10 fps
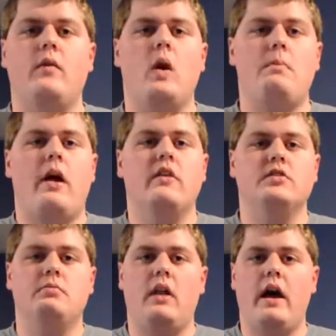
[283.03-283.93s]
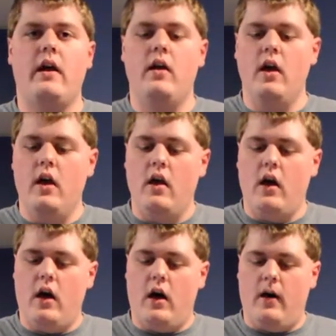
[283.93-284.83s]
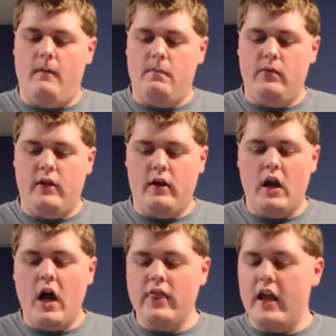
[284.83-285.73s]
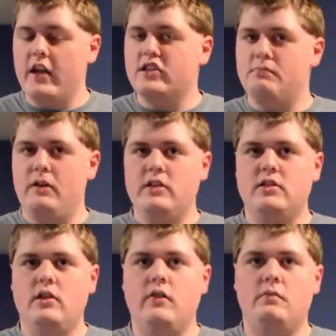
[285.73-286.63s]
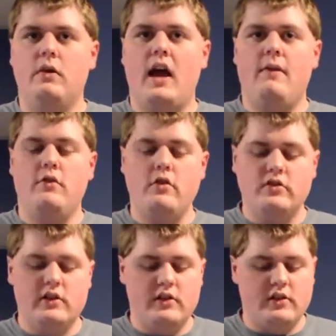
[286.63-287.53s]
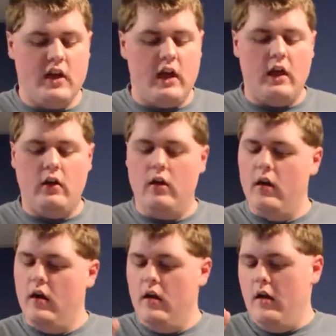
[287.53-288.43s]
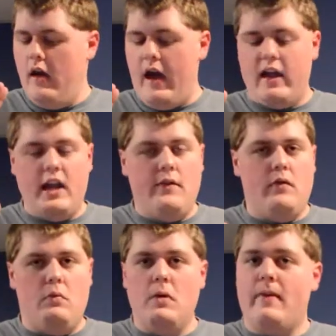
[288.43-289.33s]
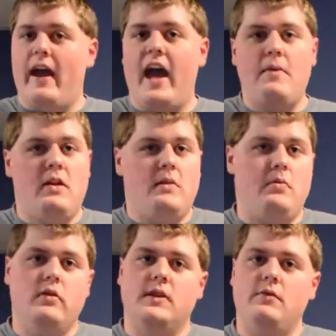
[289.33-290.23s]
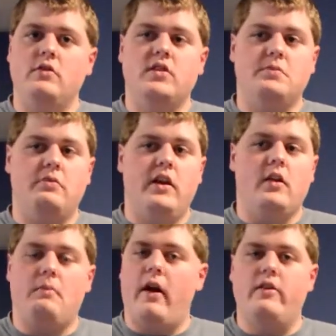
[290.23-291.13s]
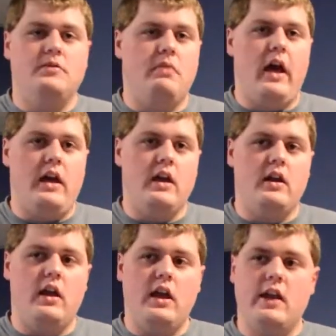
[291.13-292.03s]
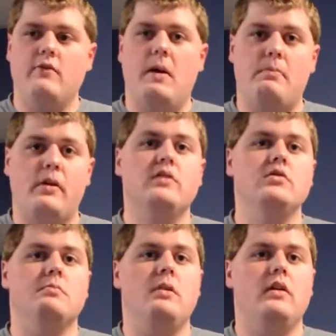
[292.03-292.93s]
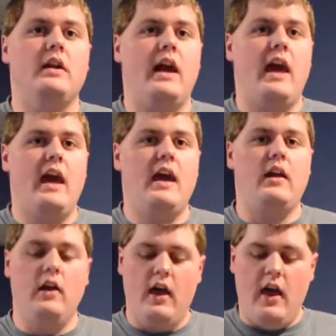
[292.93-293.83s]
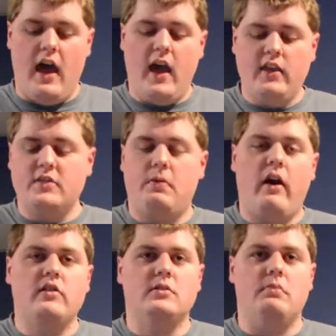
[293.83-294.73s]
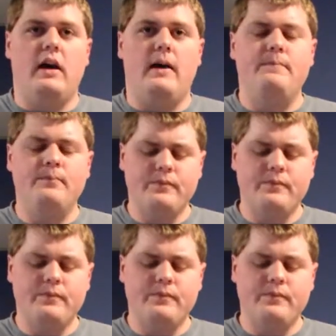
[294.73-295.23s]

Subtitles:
watt power supply. They're not that expensive, but I've used this, and I can't even remember how many builds I've used this particular power supply in. And even my personal build that I had this power supply.